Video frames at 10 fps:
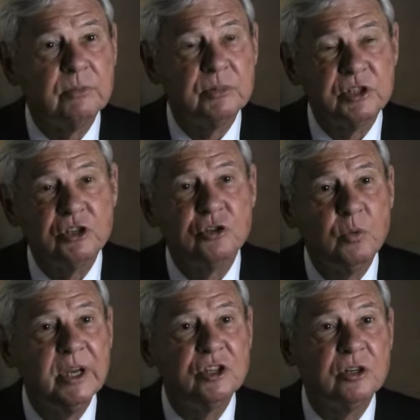
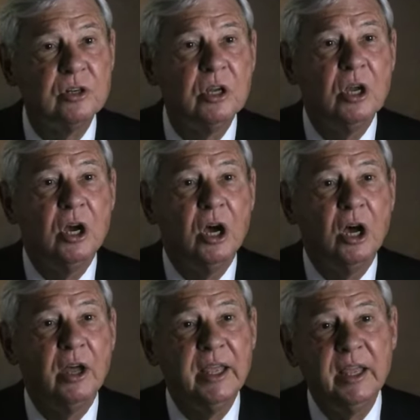situation
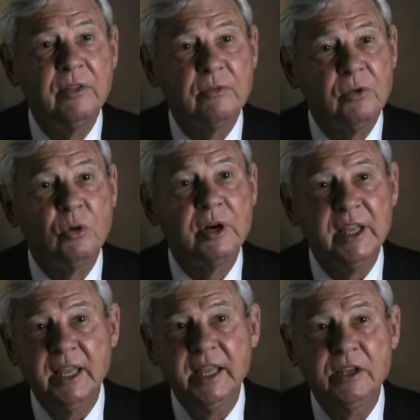in the Florida
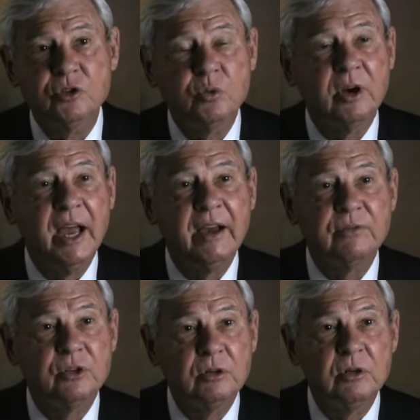Keys, where
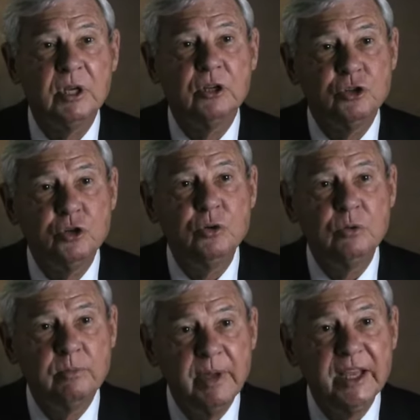after
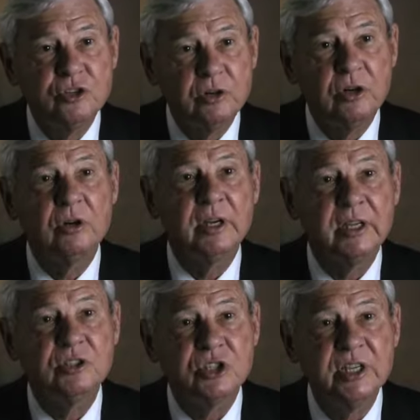2 major
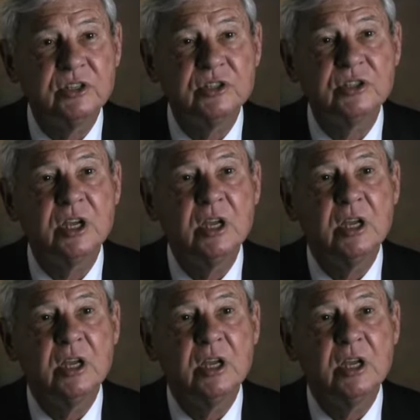hurricane seasons